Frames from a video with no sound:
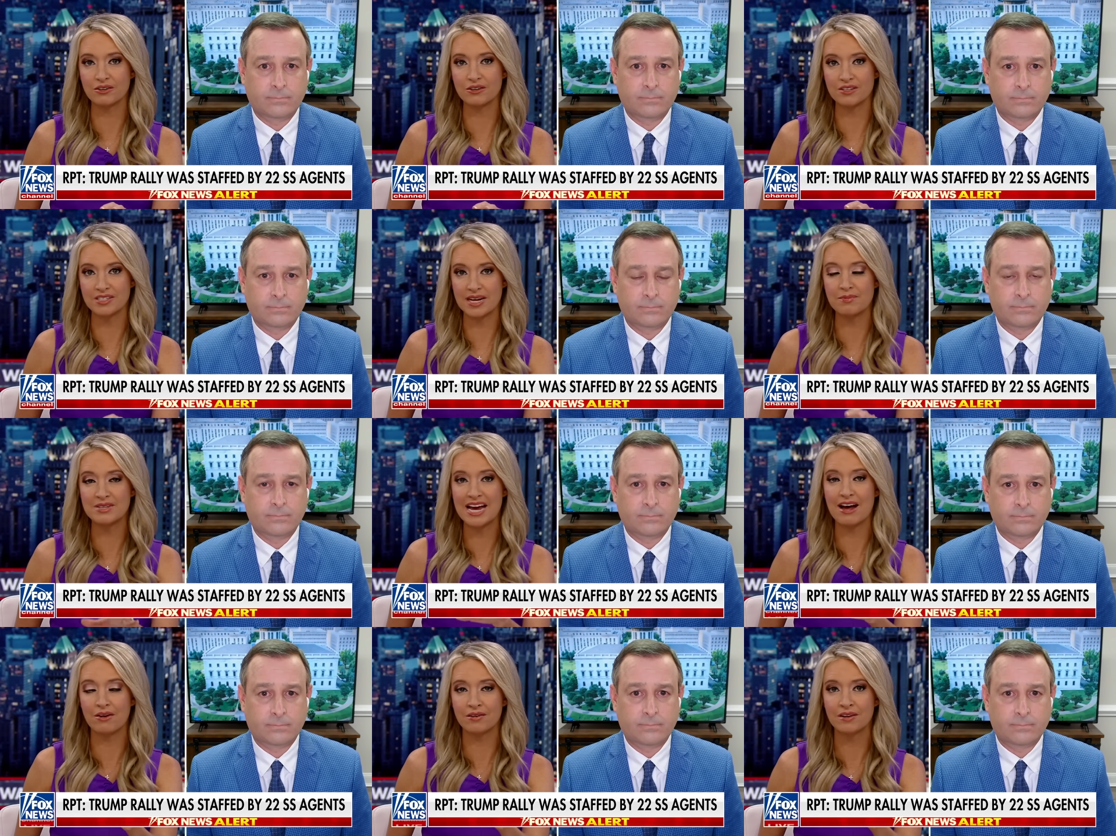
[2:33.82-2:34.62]
Speaker 1: to step
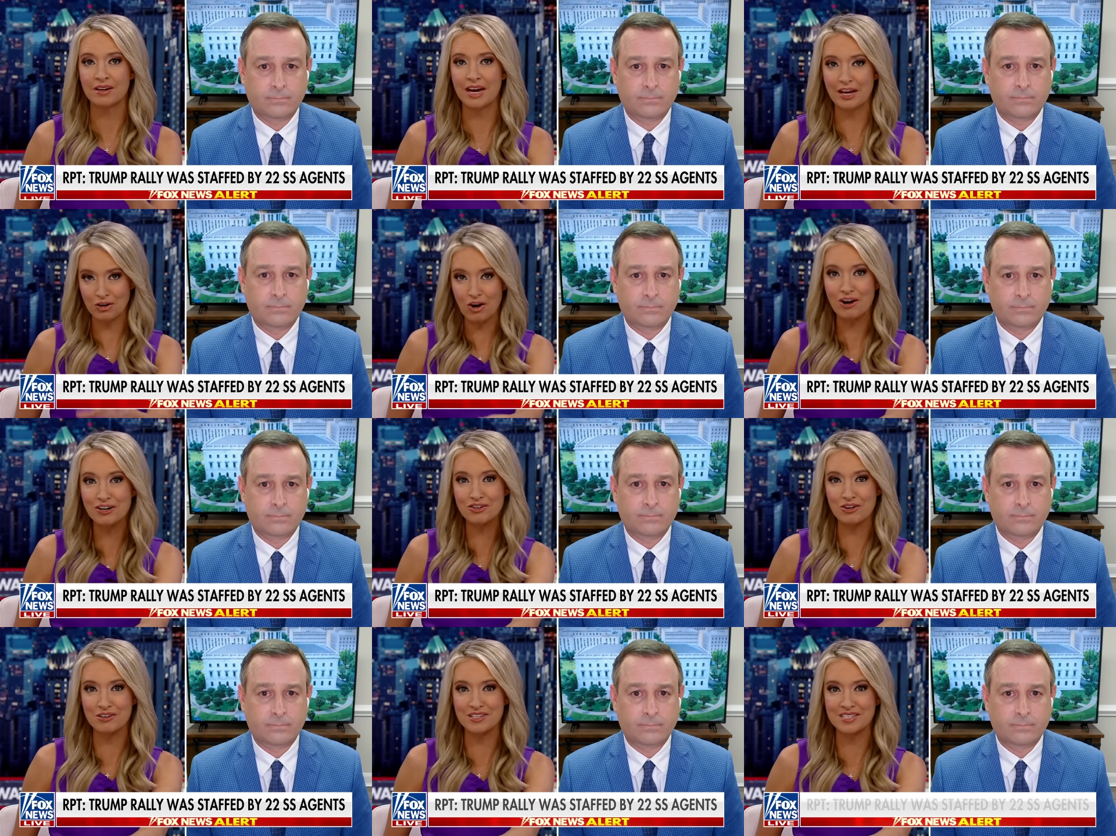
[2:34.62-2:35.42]
down, encourage
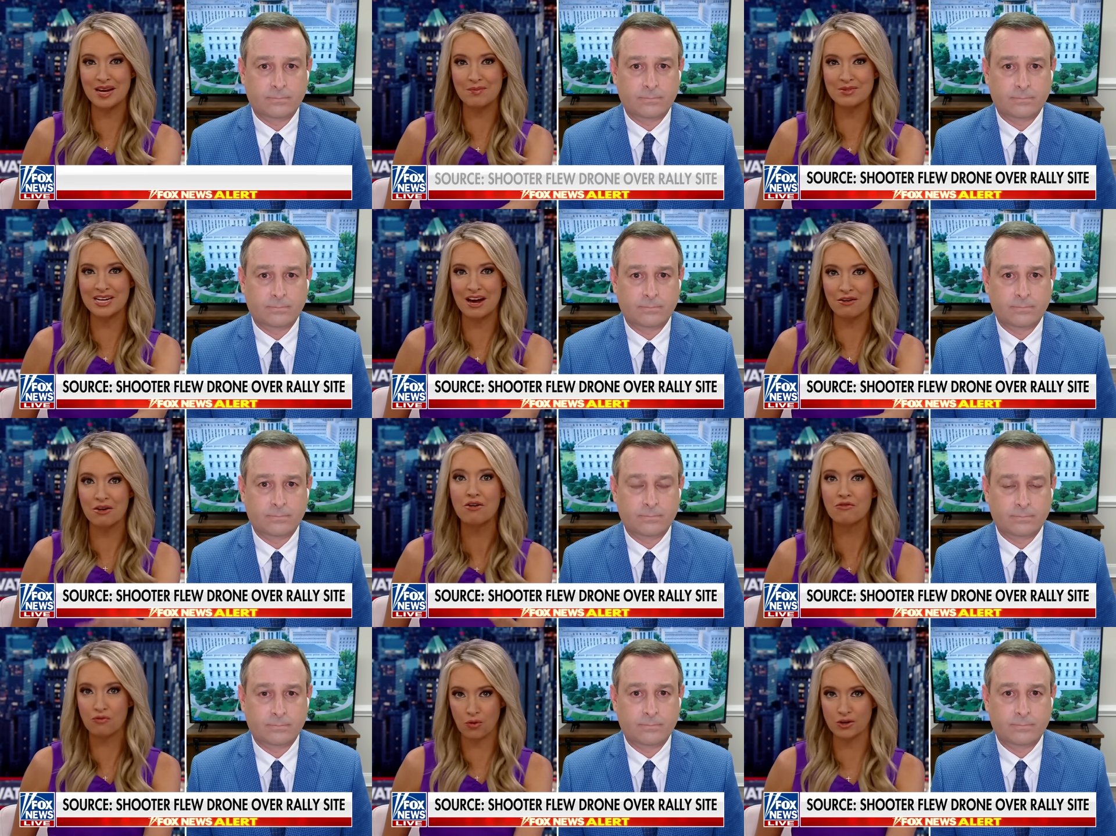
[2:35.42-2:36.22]
her to step down down,
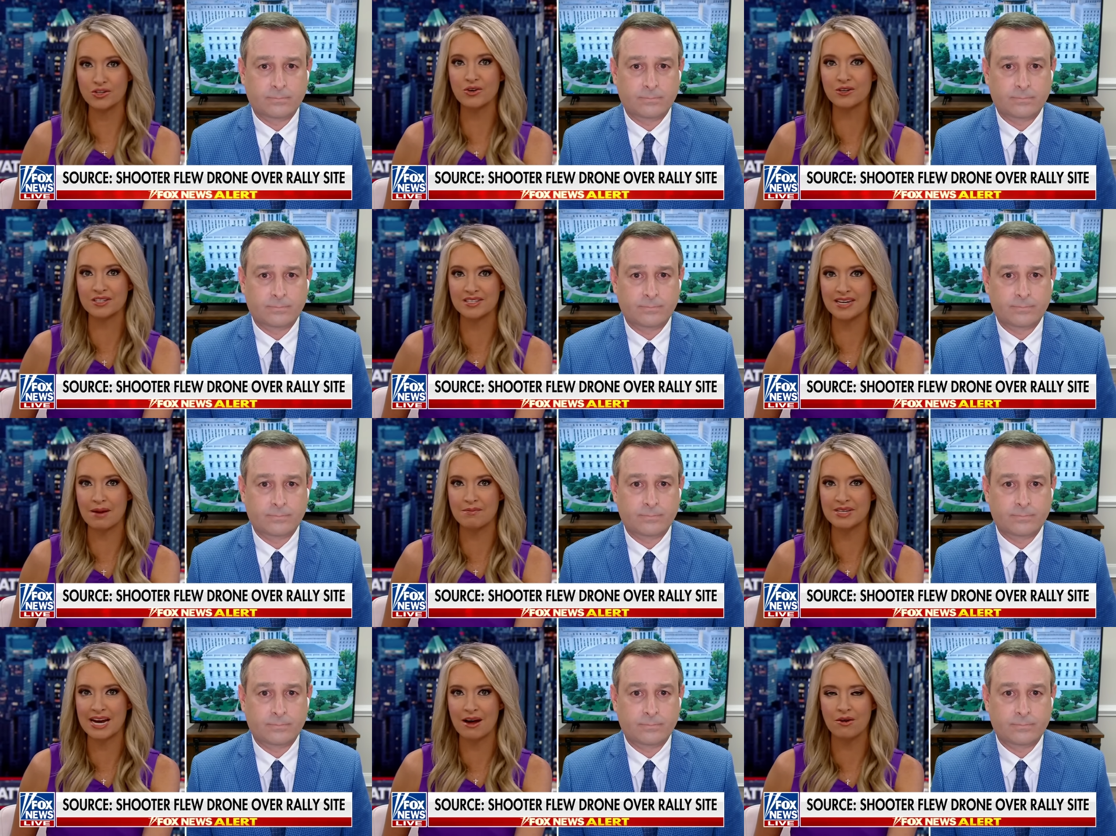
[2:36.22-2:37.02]
force her to step
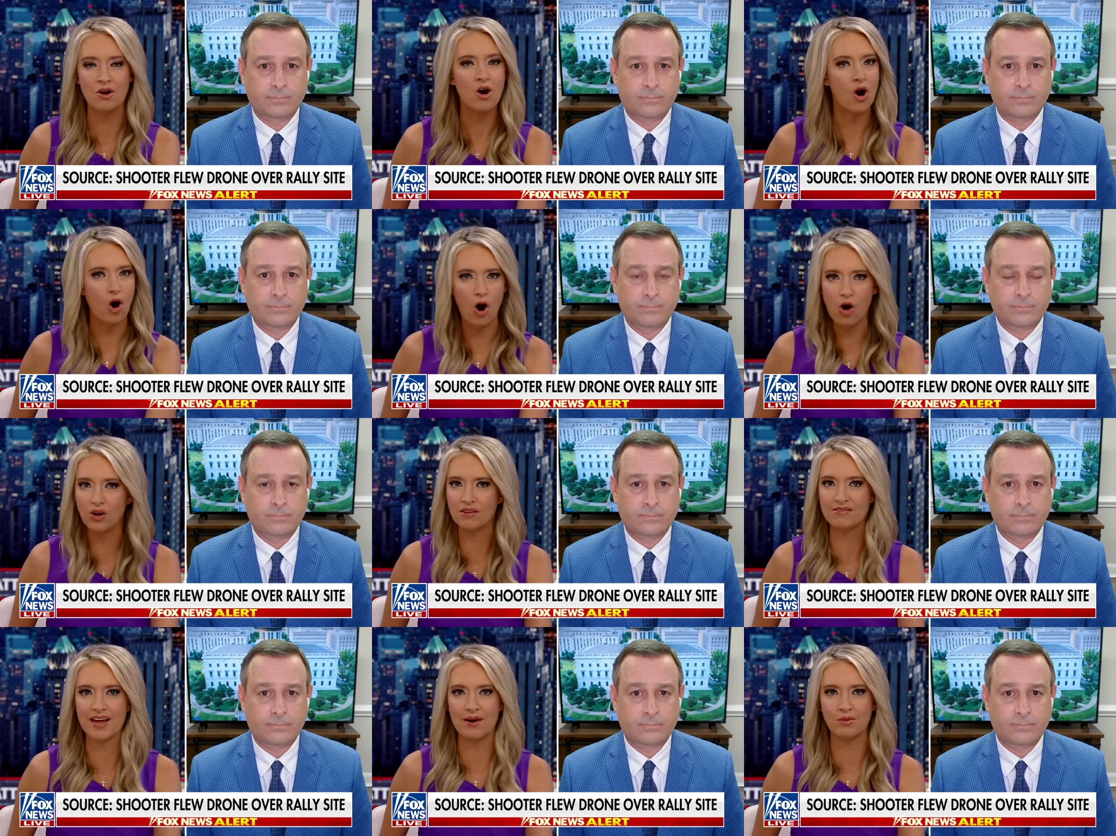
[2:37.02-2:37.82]
down. All of
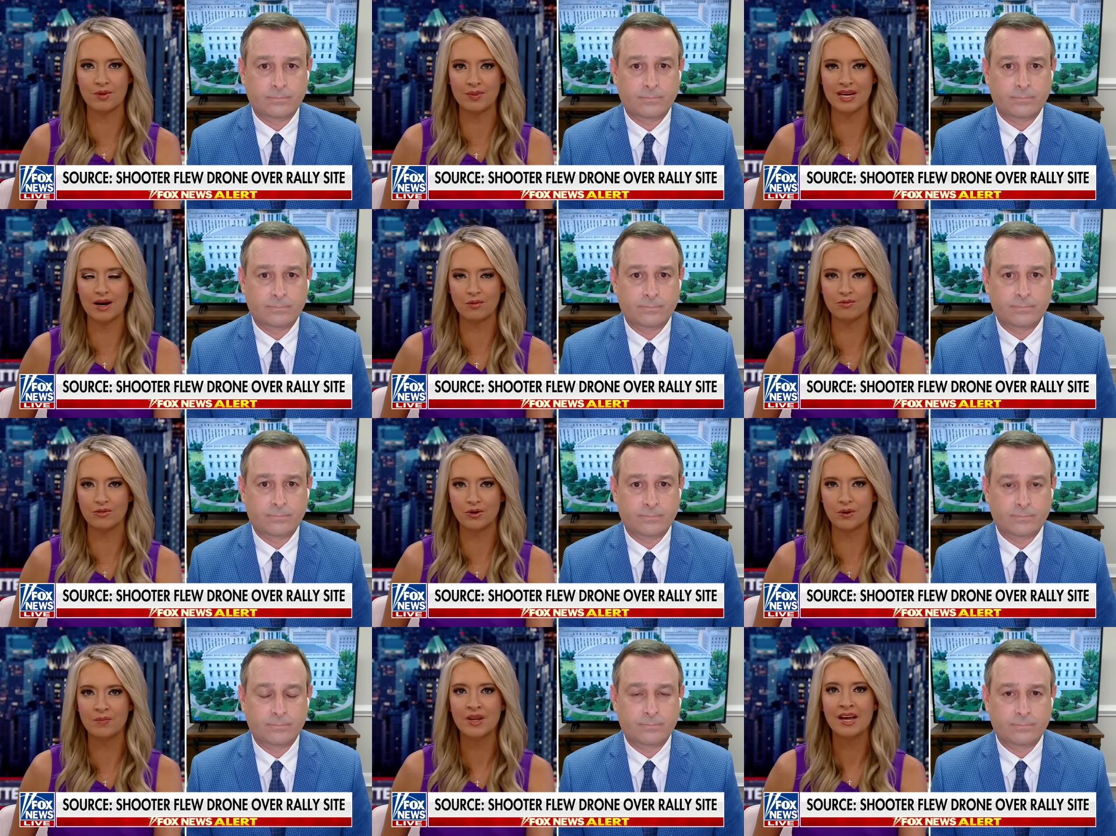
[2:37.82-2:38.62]
that would be
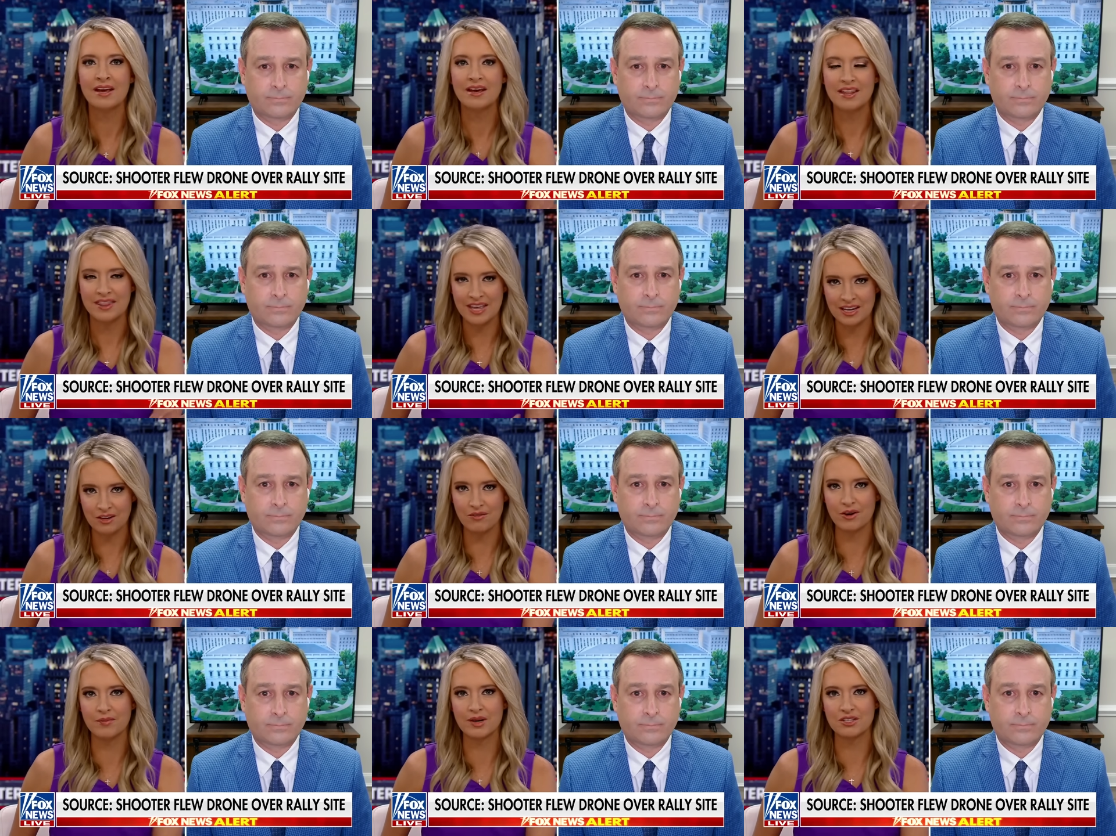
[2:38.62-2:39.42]
helpful. Thank you
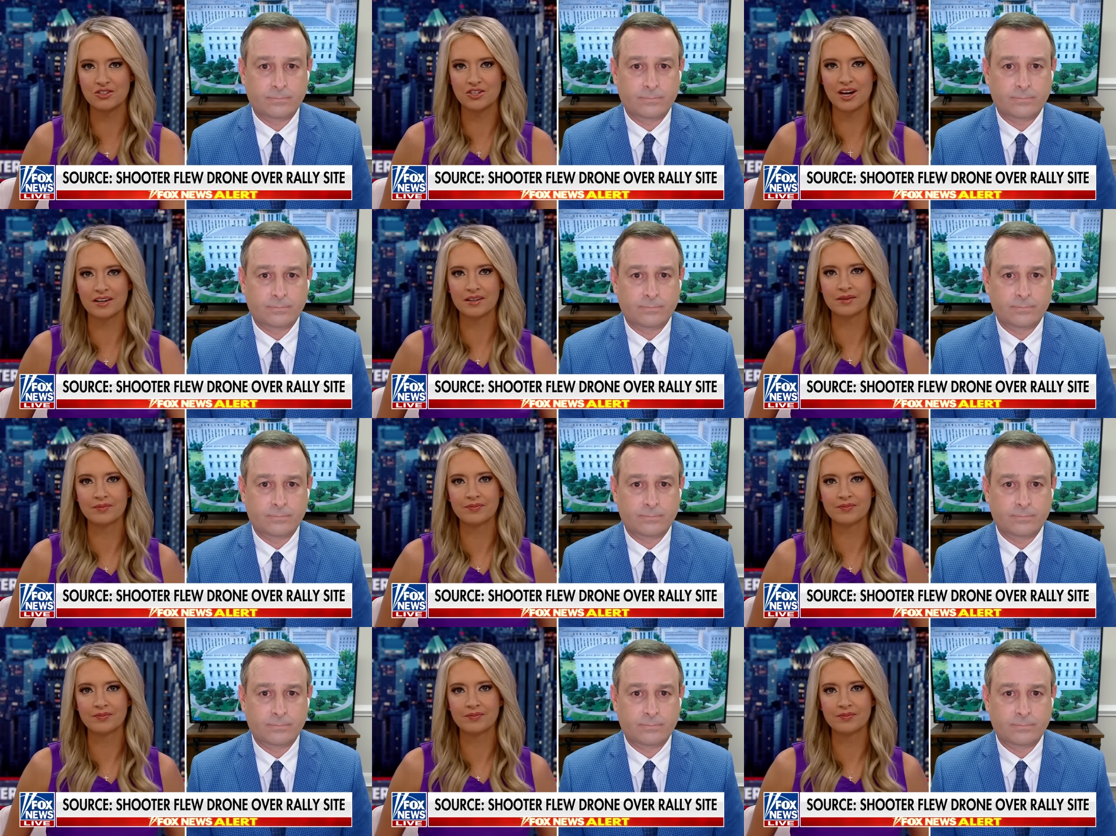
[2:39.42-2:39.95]
very much, Chuck.